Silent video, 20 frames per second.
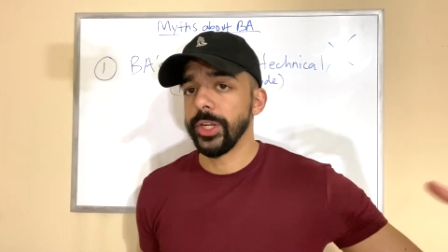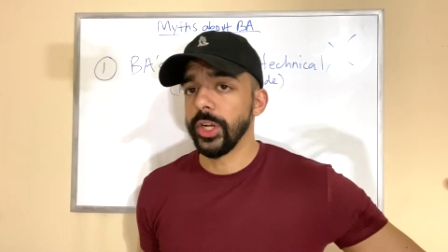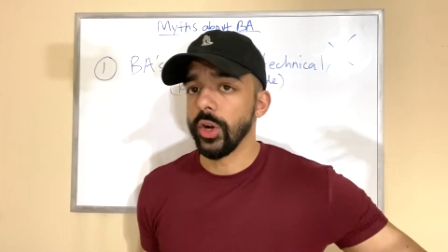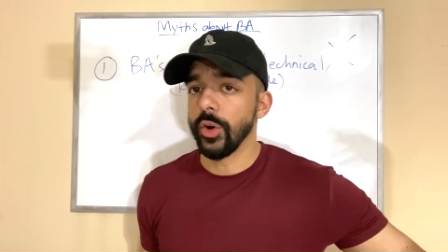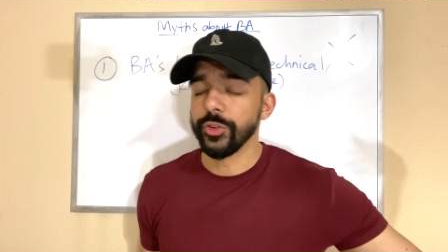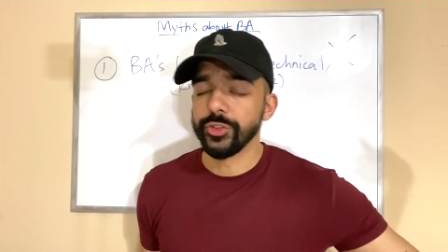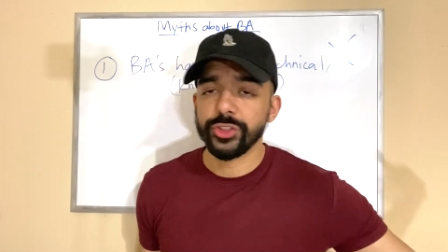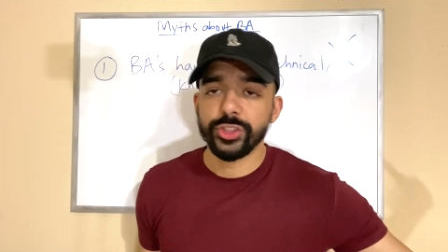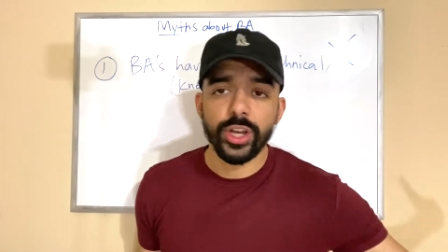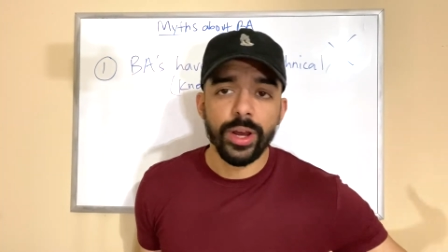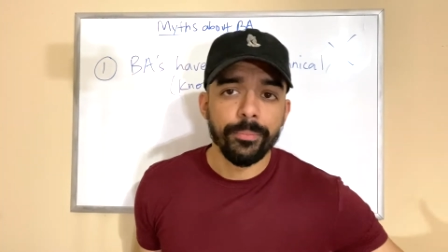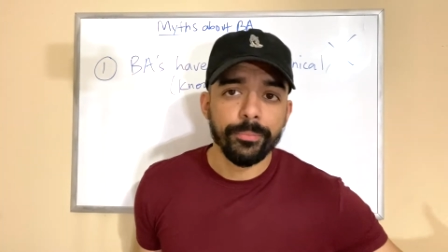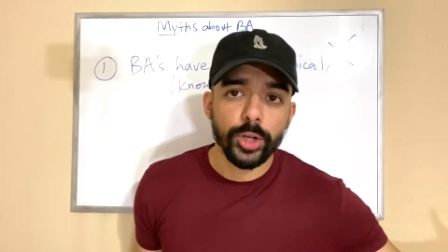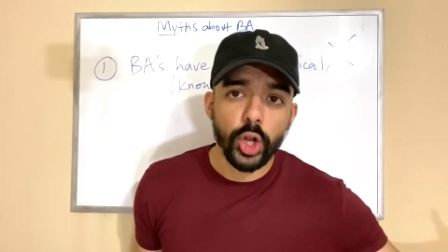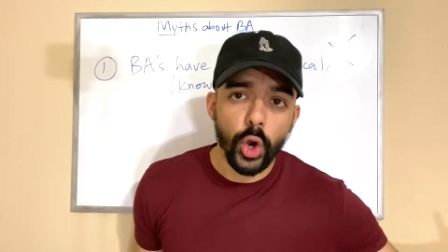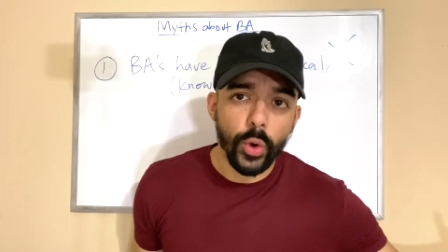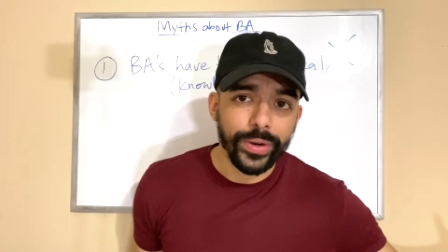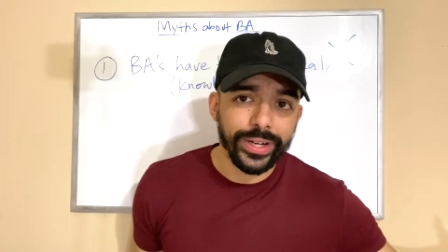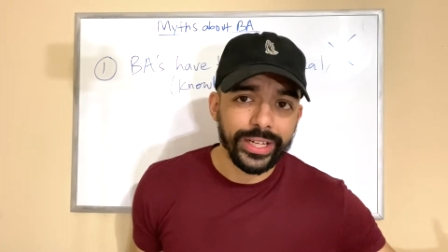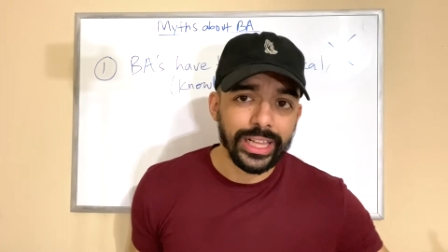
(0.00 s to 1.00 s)
some
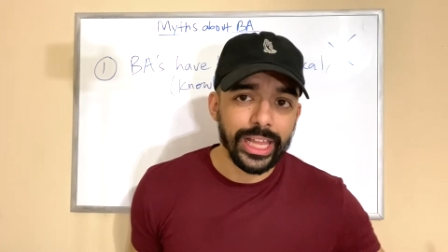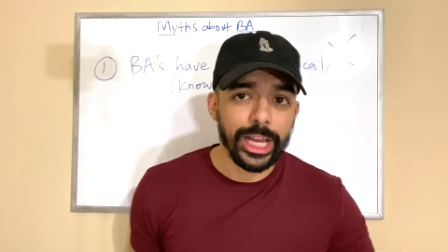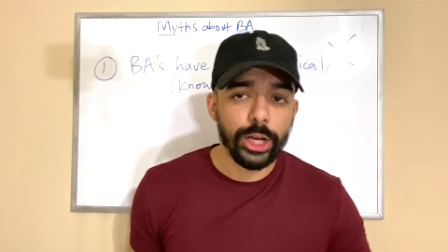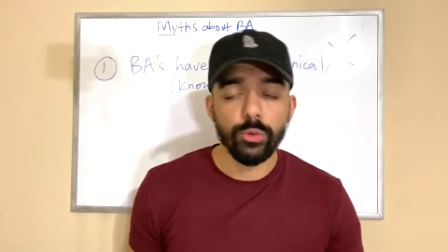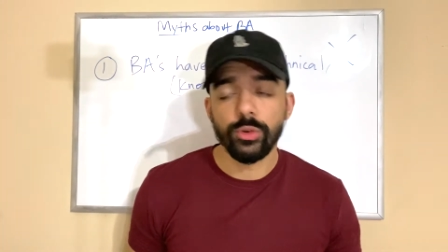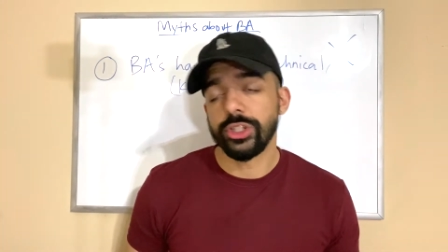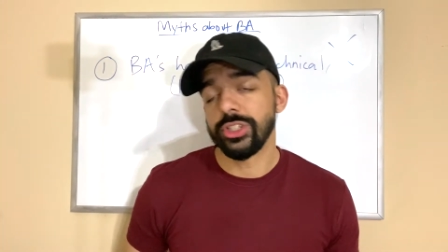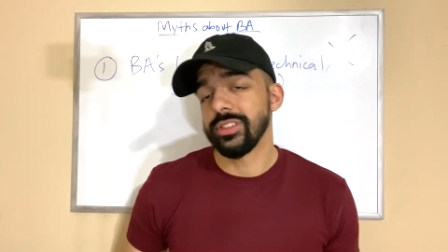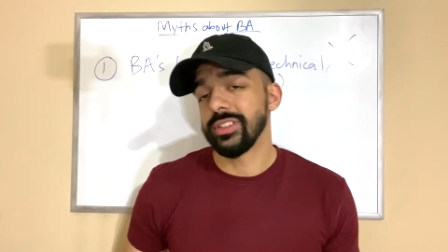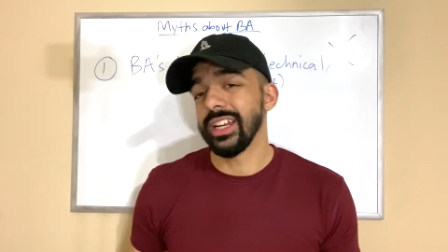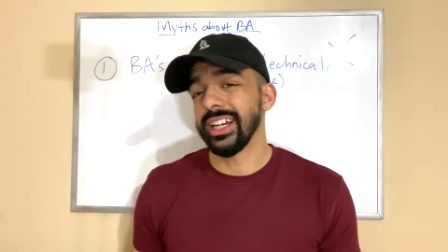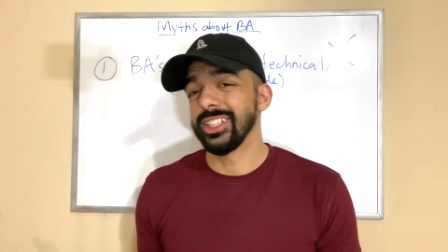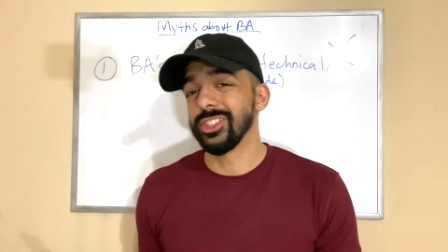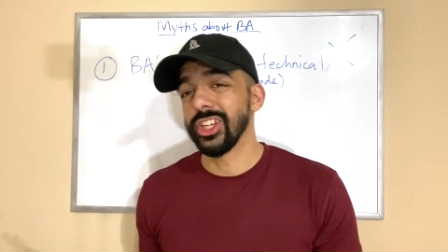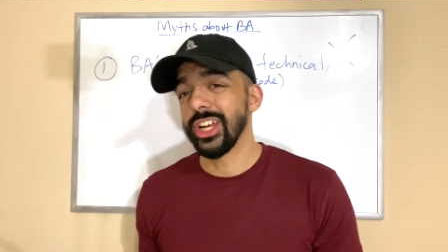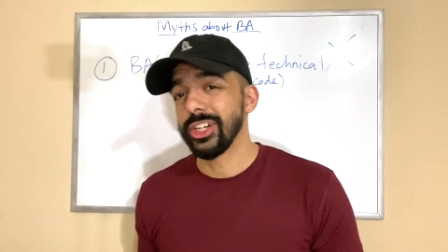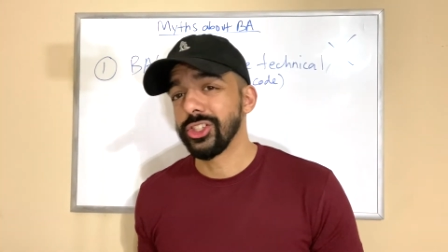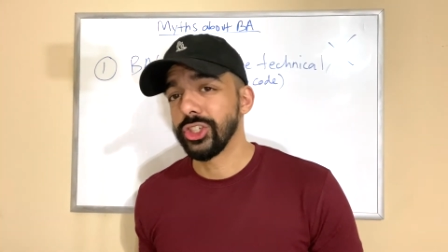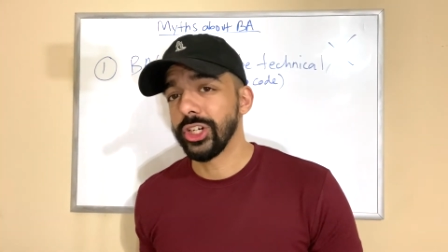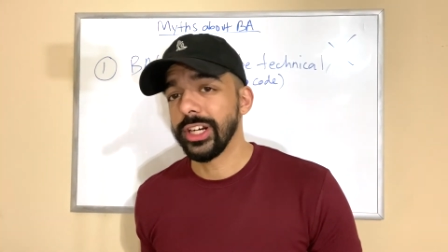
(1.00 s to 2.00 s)
coding languages,
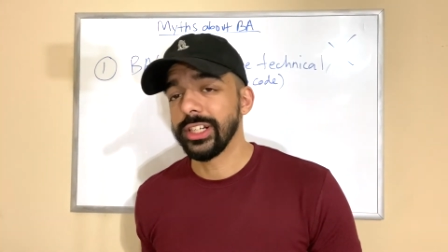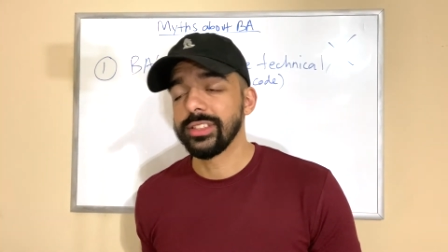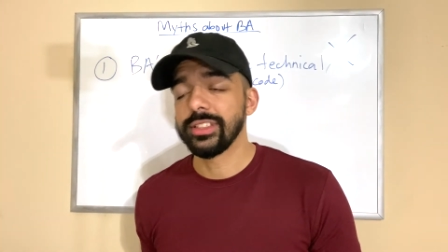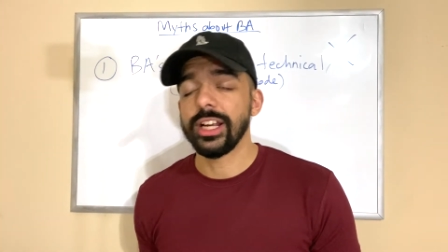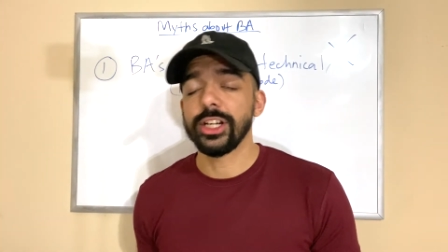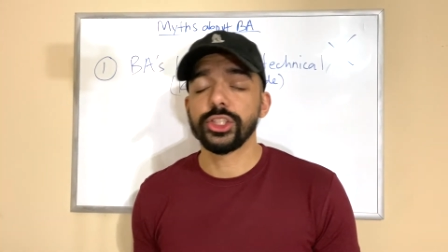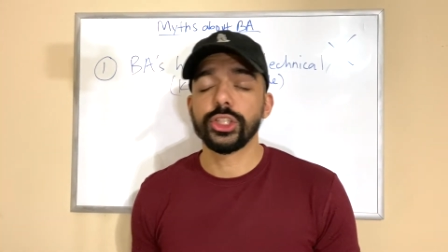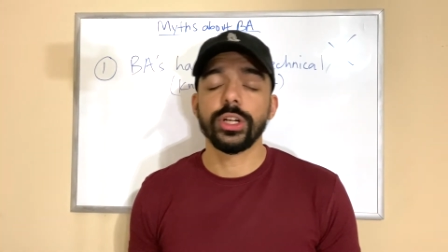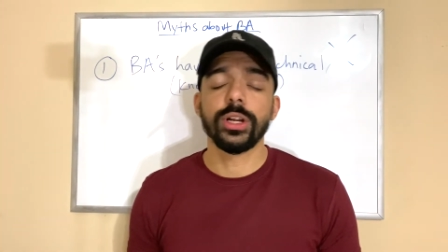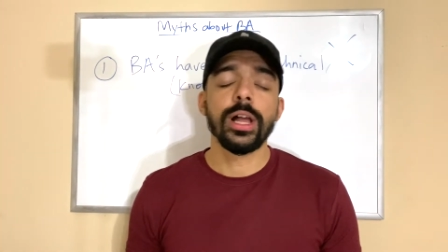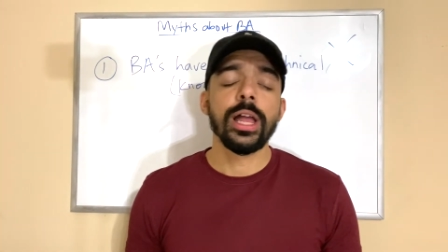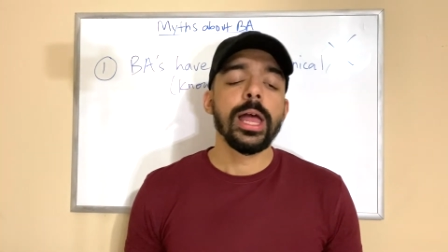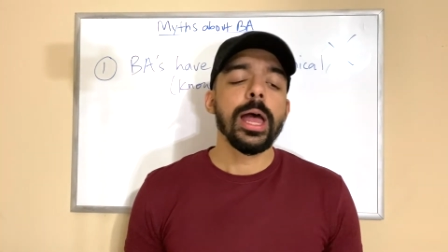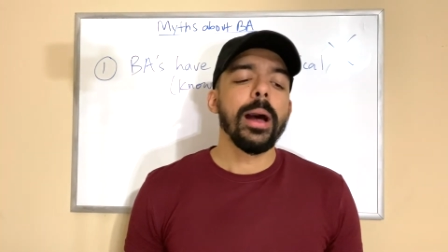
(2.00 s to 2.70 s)
etc., etc.